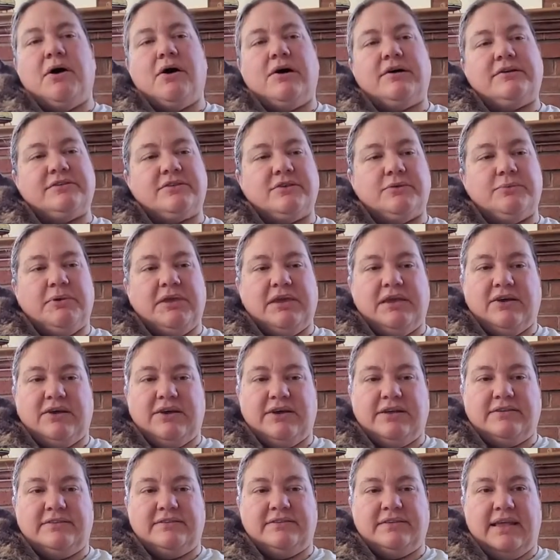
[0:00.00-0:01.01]
also
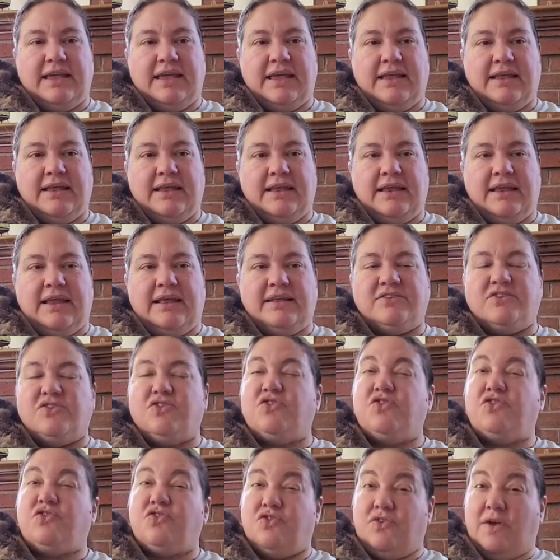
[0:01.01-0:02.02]
because it is
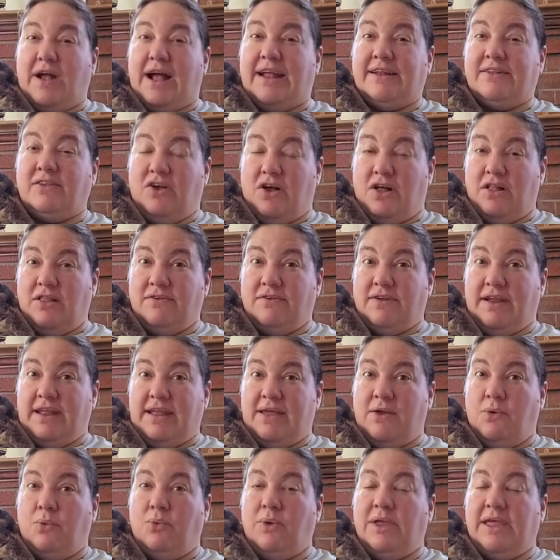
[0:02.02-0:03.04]
dry tolerant.
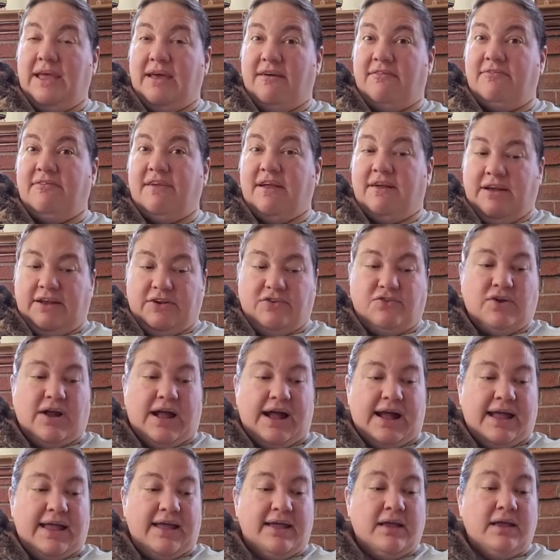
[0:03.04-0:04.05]
And we have very
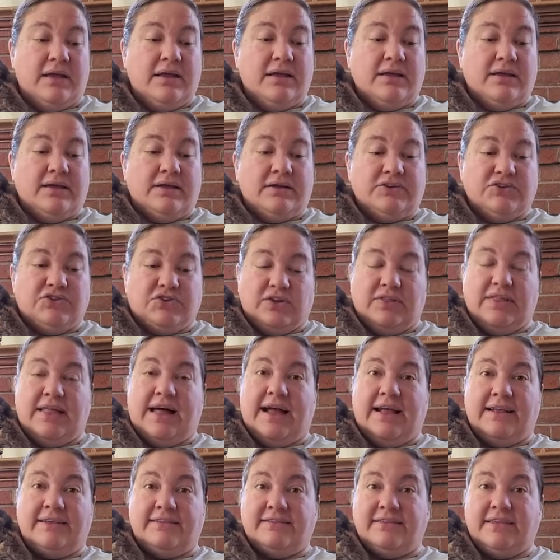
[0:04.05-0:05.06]
dry
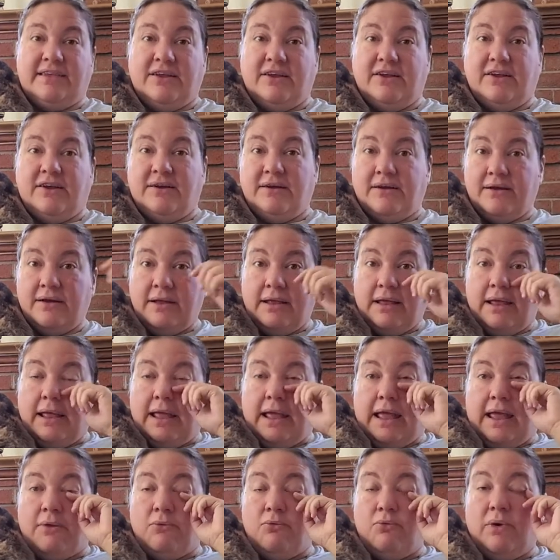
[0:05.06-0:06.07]
Julys here.
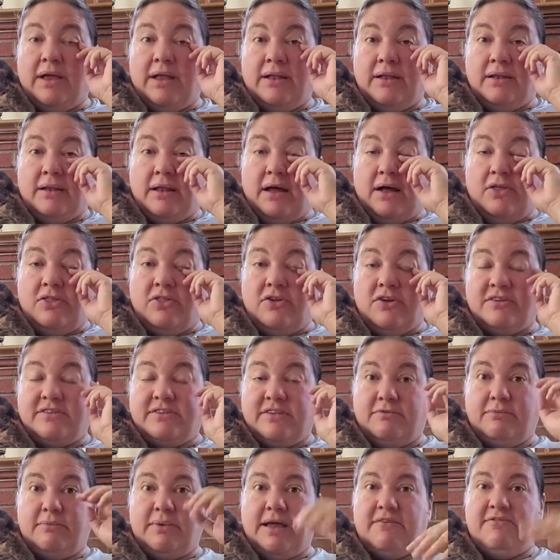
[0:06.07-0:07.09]
And when others
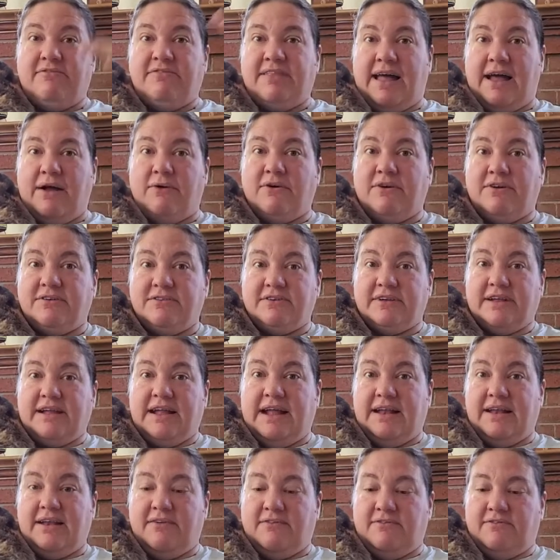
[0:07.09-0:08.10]
of my flowers are
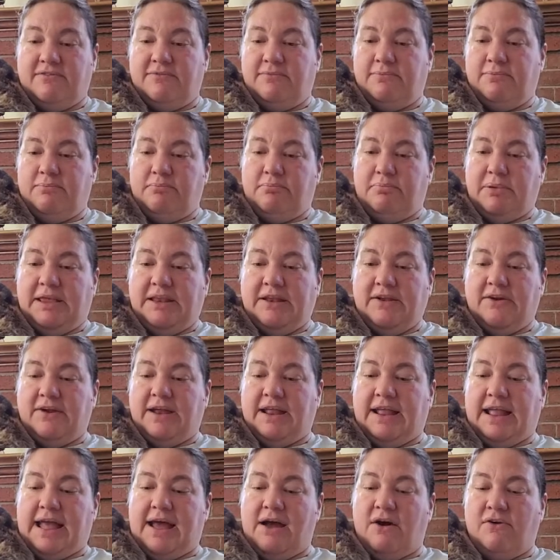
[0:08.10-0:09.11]
kind of
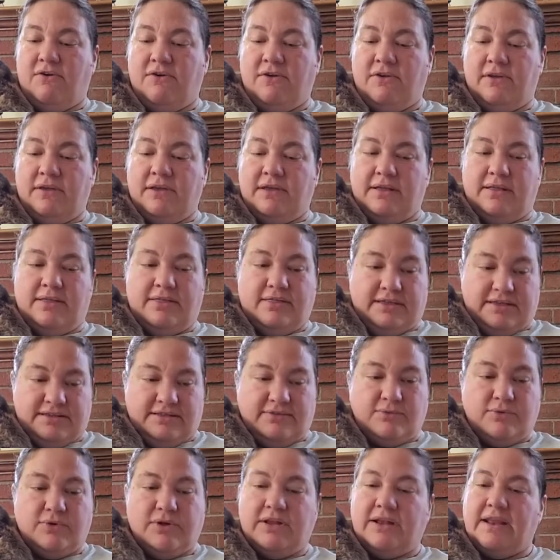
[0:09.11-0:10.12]
petering out,
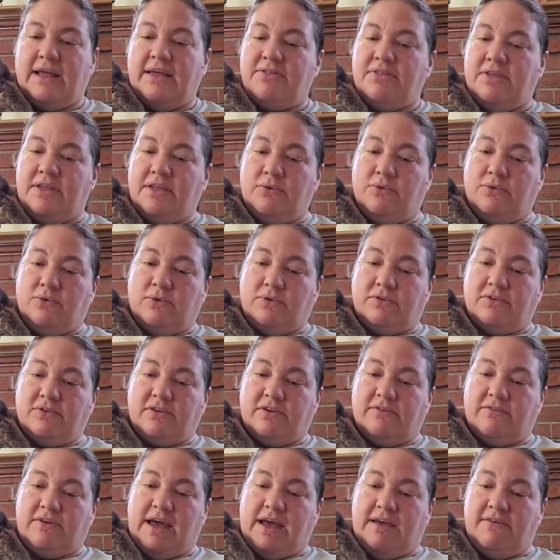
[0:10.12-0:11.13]
this one I think will
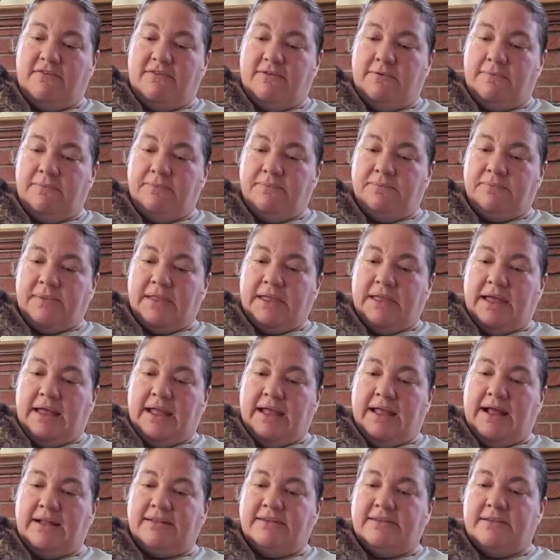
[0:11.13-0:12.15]
survive. I
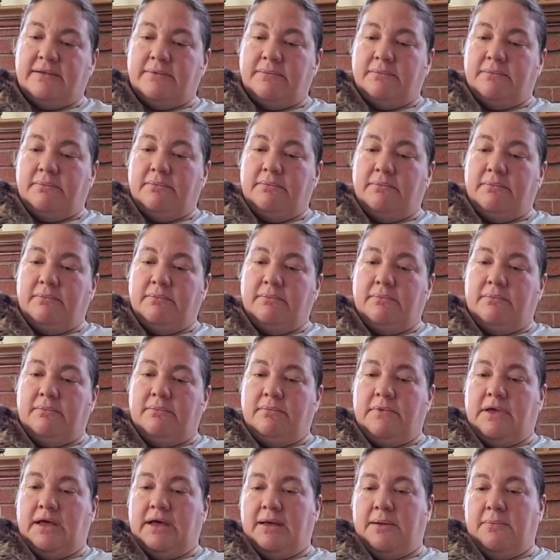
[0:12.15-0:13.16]
got some
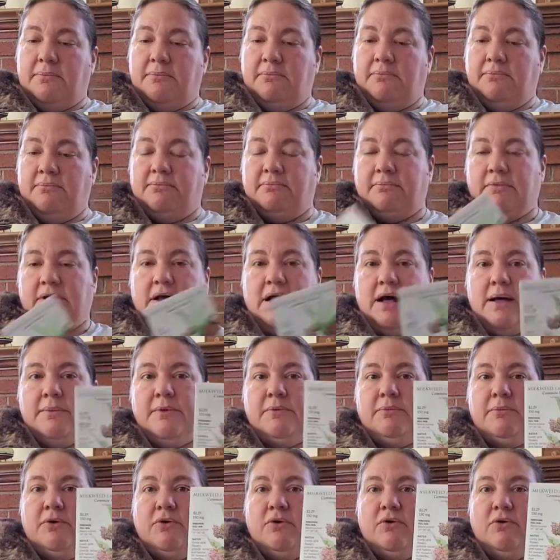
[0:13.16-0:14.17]

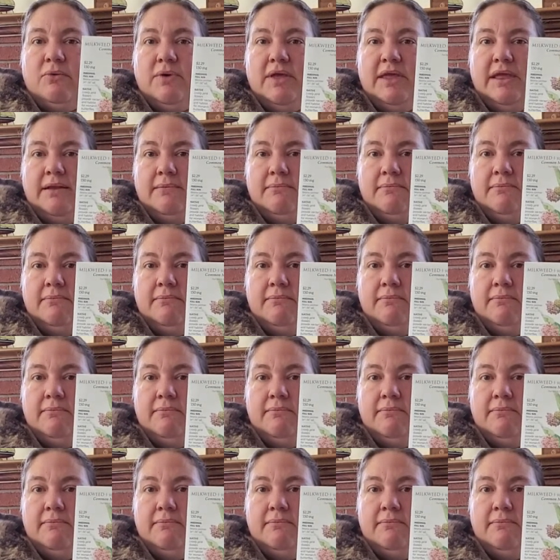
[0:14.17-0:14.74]
common milkweed.